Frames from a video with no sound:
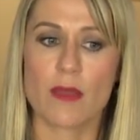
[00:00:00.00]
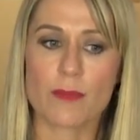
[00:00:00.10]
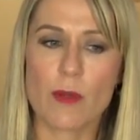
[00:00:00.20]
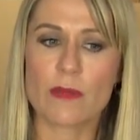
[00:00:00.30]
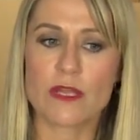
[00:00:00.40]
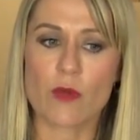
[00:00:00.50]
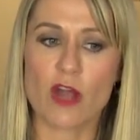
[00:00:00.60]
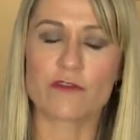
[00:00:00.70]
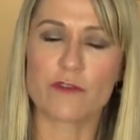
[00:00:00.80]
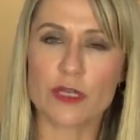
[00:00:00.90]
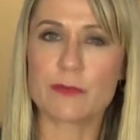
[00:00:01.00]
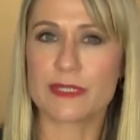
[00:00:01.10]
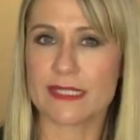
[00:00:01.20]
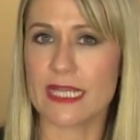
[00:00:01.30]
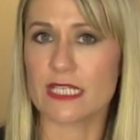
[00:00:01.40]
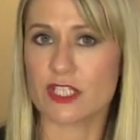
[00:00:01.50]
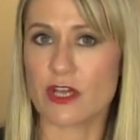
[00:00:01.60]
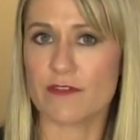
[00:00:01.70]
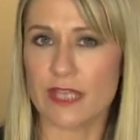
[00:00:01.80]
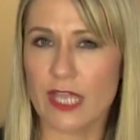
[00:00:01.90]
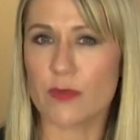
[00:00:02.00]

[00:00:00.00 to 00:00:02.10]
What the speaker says: probably around 40% of the